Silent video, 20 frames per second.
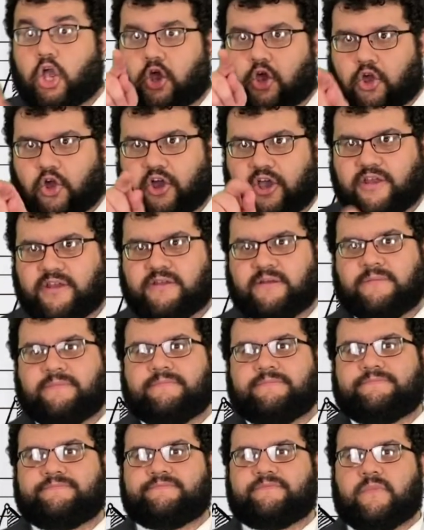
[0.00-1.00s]
Good.
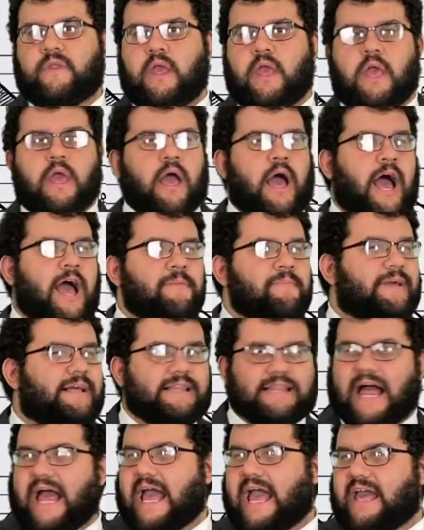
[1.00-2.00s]
I'm
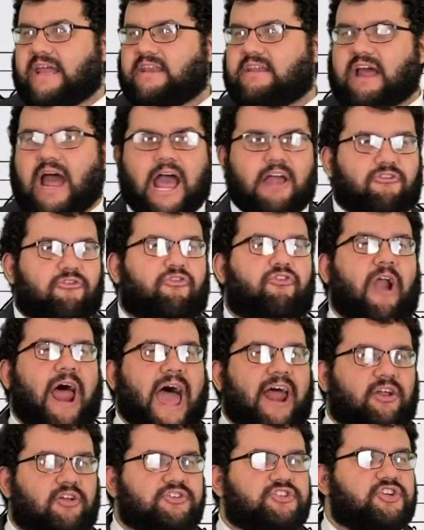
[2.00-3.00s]
glad I
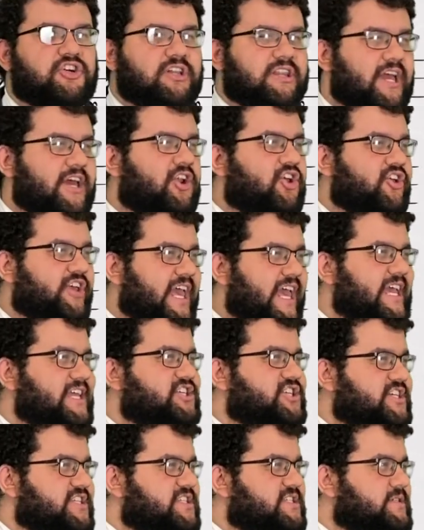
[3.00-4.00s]
rattled your little
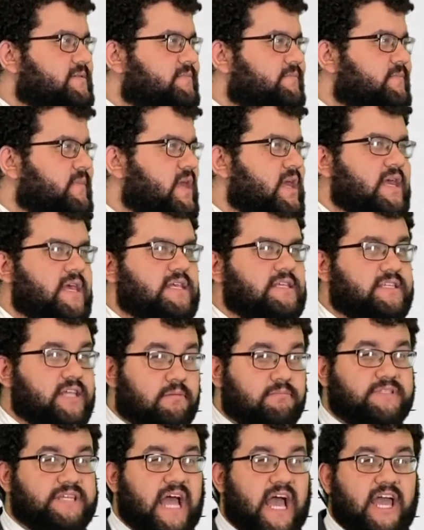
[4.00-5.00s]
cages.
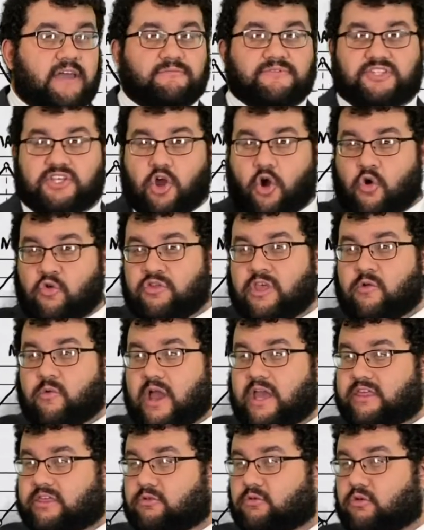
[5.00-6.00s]
Sometimes the only
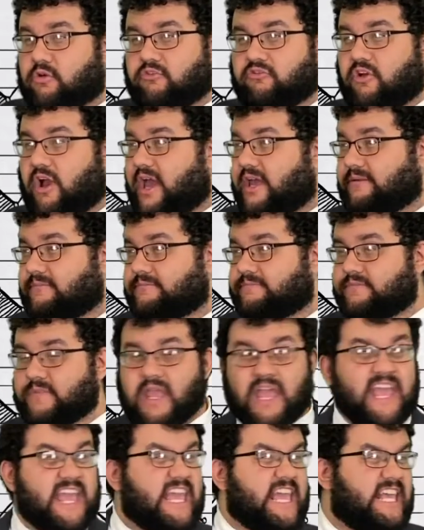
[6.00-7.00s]
way through a rut
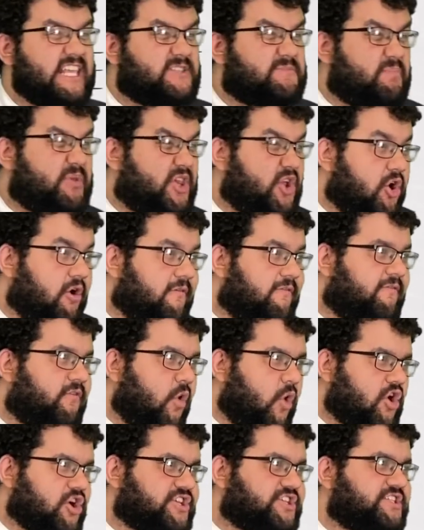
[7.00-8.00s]
is pure
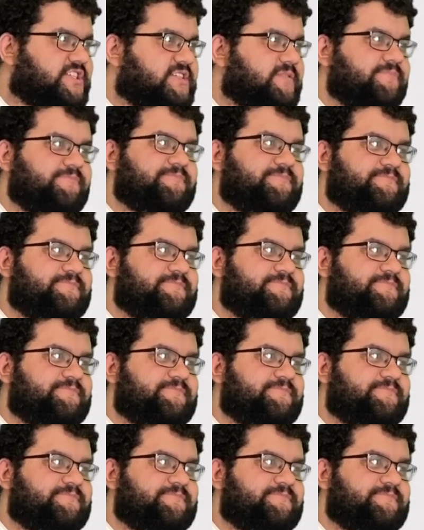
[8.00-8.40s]
force.